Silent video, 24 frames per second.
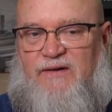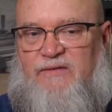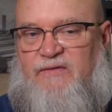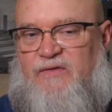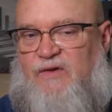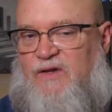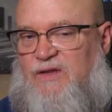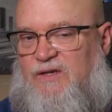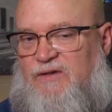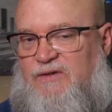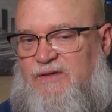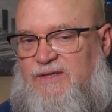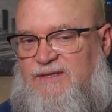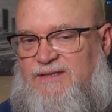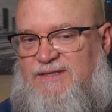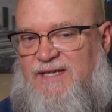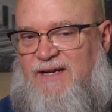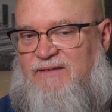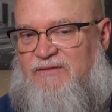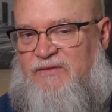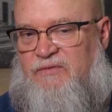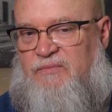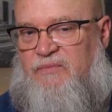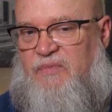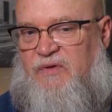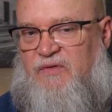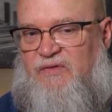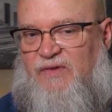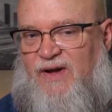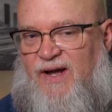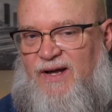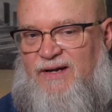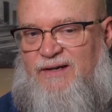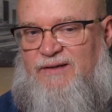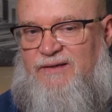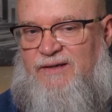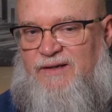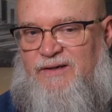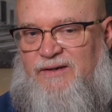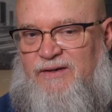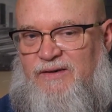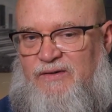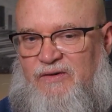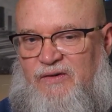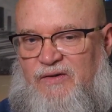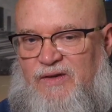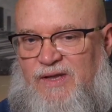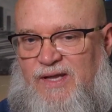for the receiving provider to
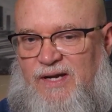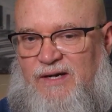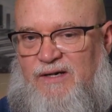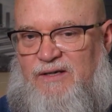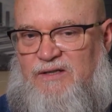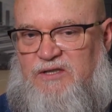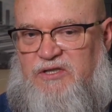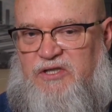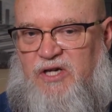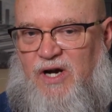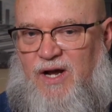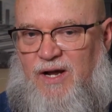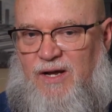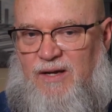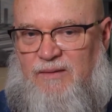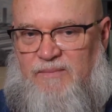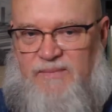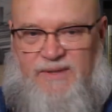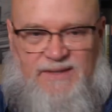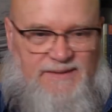do their job.